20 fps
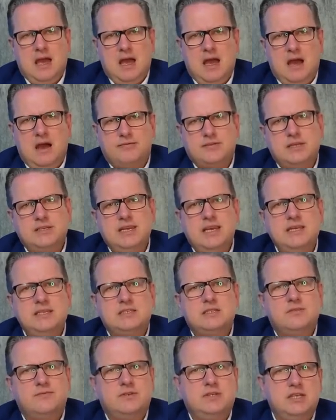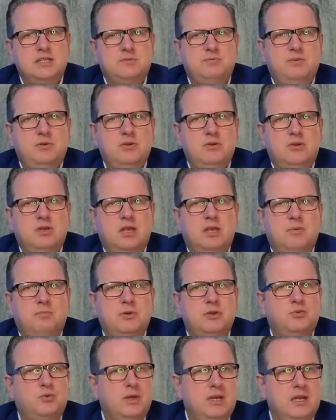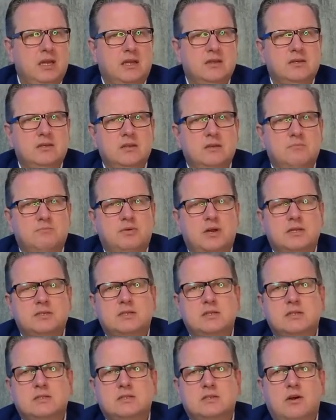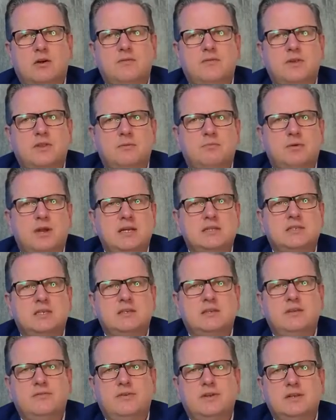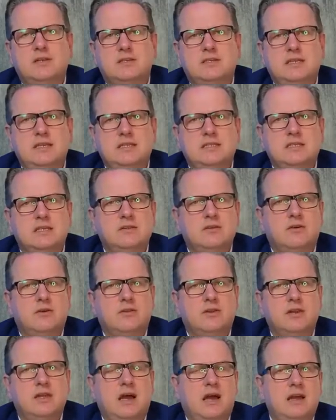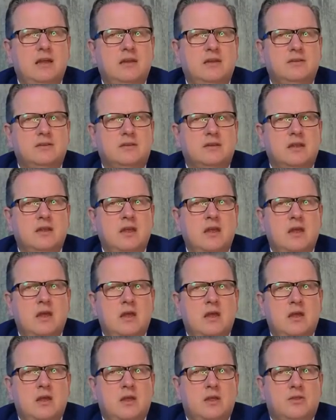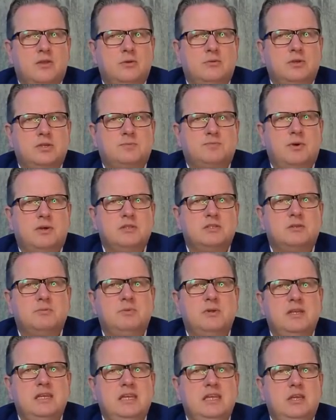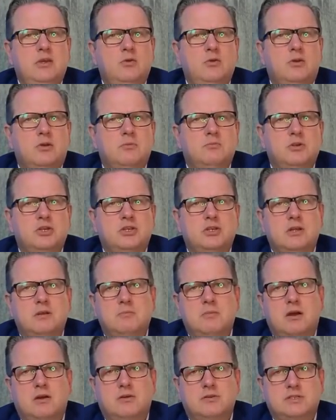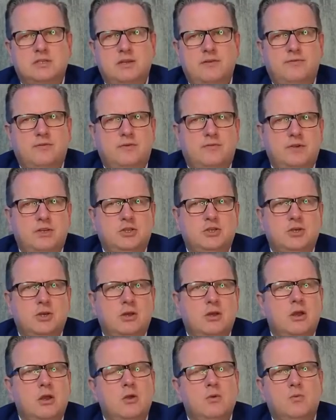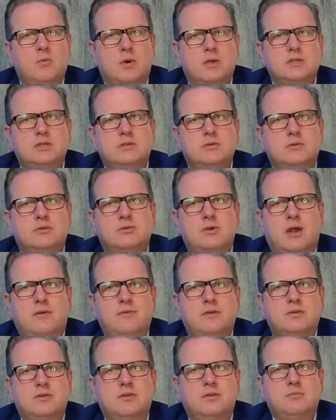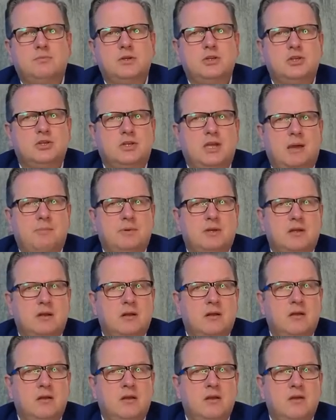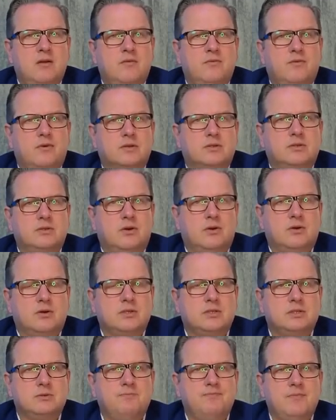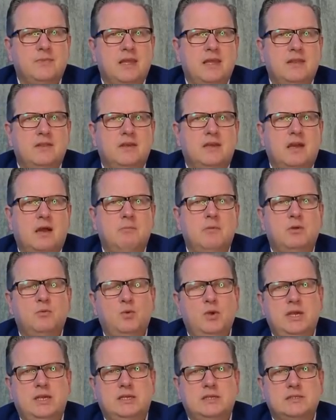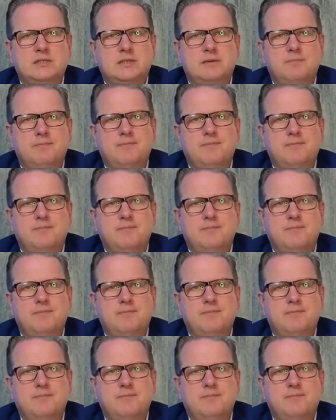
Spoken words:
After days of dispute between London and Brussels over the Brexit difficulties in Northern Ireland, the responsible EU Commissioner Maro Sefcovic wants to travel to the British capital for talks in the coming weeks.